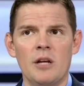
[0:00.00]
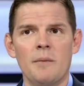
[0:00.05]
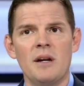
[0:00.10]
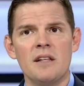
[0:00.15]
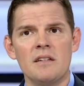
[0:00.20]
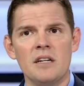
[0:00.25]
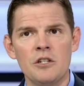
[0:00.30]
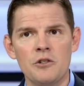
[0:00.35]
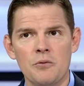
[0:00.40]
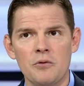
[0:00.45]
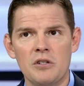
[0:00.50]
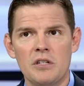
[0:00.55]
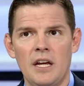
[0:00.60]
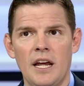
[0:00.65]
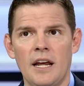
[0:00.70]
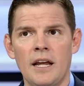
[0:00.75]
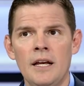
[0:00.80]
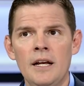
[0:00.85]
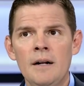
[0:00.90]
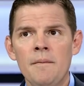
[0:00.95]
But it's
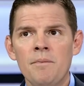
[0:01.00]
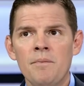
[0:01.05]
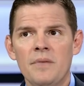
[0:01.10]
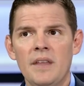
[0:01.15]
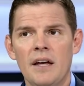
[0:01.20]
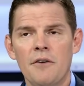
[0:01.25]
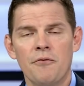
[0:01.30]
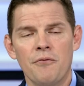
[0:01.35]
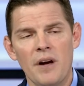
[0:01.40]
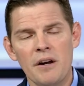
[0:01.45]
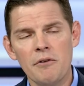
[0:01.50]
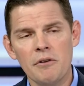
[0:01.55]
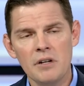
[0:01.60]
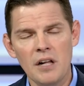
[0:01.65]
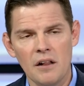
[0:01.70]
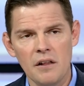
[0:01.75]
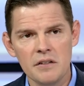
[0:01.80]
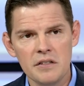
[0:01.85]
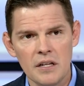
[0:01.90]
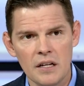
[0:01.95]
interesting that Frederick
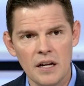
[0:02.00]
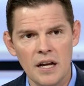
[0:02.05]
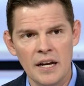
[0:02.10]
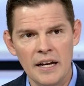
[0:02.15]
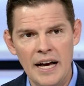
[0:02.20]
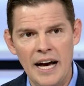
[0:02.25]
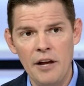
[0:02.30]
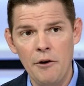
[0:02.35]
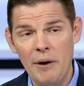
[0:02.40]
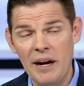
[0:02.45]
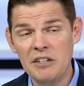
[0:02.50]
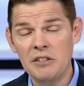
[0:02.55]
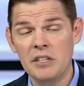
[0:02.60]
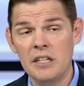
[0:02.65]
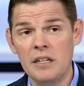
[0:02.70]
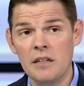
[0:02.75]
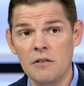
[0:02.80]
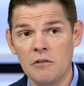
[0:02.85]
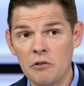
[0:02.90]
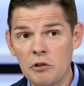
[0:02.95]
Douglass, a, a guy who
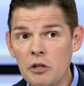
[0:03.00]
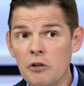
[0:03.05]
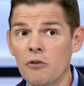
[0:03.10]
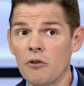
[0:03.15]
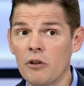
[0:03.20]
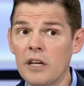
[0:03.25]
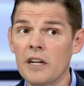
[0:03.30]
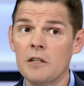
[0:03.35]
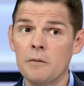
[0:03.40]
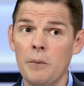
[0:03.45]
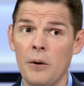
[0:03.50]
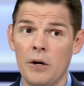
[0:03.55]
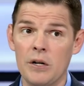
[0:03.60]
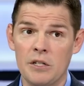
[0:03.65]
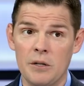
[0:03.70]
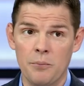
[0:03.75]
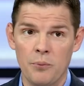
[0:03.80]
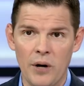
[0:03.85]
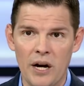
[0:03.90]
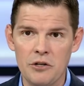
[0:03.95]
actually literally
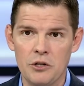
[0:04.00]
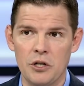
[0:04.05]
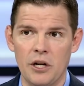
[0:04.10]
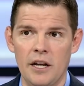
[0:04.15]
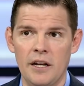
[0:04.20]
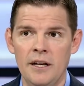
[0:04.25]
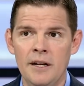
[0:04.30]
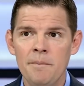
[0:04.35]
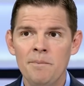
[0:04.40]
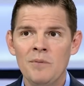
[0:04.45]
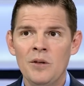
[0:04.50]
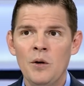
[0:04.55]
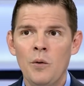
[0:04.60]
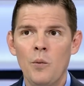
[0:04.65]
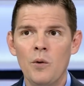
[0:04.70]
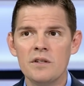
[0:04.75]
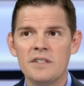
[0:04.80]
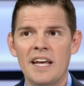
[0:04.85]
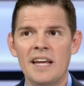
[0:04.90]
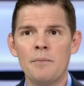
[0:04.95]
experienced oppression,
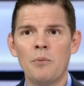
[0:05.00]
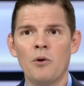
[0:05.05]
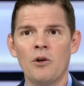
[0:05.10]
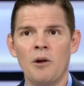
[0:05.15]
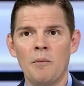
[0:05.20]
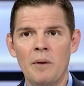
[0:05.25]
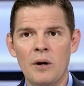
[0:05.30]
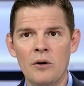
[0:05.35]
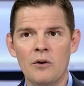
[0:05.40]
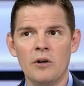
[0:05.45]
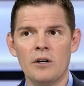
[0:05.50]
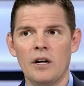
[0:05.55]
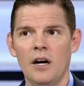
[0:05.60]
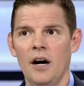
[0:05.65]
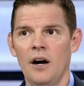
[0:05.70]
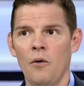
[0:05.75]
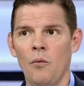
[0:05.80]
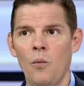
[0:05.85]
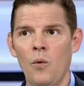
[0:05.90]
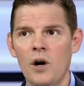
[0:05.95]
was able in
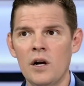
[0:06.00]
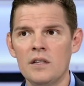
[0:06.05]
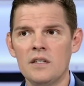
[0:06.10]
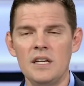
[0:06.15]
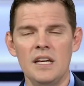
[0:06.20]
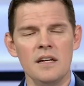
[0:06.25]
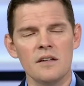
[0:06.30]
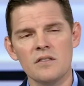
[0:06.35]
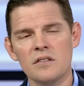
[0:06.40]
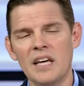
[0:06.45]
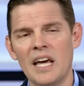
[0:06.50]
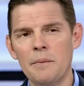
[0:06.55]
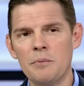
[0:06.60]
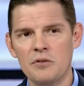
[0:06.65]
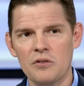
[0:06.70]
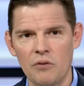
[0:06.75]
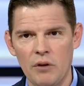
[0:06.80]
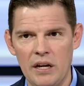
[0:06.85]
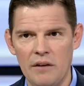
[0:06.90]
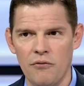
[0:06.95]
America, once he escaped
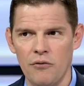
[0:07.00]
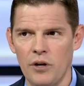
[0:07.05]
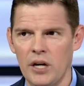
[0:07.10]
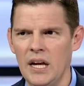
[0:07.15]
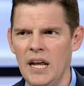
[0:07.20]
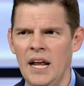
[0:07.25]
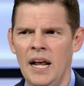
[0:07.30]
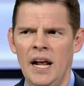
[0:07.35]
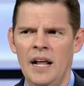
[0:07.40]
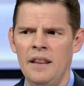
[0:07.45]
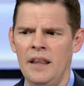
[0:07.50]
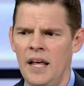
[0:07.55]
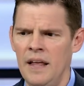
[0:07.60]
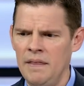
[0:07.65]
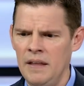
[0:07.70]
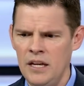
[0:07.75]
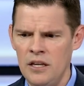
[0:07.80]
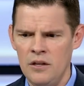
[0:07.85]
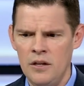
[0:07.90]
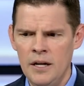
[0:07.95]
slavery, and, and
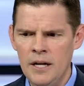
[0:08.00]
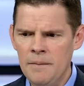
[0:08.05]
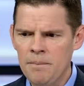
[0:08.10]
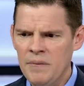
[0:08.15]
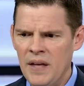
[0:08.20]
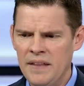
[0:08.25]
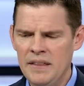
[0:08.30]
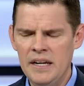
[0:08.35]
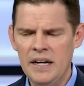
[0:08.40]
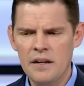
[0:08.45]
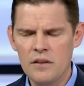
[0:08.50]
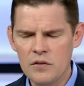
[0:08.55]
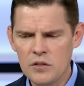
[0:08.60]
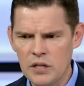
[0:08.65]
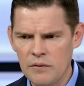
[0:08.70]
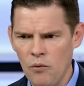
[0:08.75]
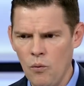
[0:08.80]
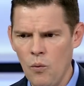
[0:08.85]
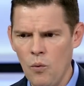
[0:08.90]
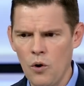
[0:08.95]
then at the end of the
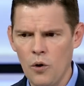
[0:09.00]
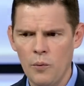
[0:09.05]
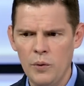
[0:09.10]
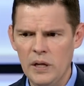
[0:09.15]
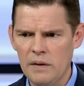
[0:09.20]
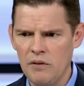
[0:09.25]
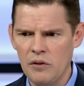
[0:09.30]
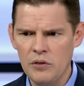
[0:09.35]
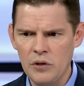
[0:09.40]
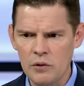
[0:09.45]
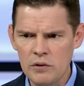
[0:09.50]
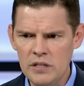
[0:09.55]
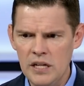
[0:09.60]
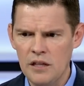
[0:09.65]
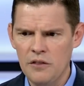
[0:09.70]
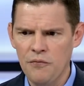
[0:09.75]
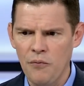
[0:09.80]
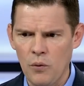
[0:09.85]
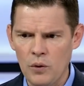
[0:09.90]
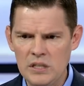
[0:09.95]
Civil War, where you have the
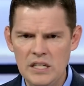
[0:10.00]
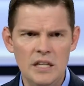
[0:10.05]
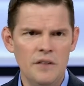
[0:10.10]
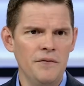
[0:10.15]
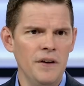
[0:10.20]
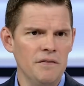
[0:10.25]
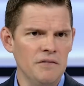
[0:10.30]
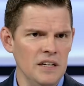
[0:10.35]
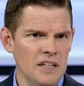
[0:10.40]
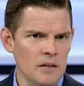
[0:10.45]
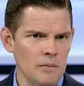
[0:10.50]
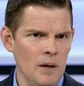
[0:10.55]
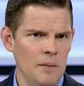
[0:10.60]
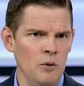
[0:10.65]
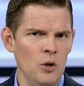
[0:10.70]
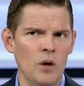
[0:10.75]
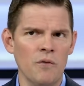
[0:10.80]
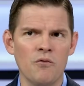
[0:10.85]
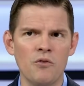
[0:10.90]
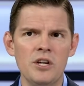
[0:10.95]
13th, 14th, 15th Amendment,
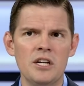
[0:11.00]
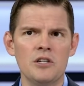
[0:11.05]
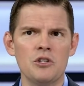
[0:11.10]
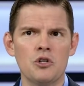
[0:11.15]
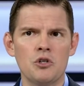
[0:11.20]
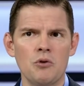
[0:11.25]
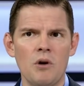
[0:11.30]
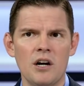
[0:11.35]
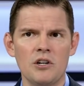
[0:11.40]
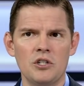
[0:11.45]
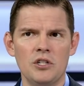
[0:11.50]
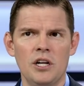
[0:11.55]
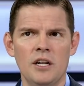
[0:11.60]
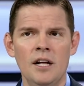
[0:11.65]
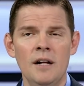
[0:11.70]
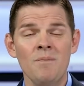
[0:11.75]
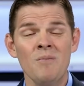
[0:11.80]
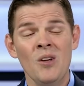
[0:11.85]
you have Reconstruction.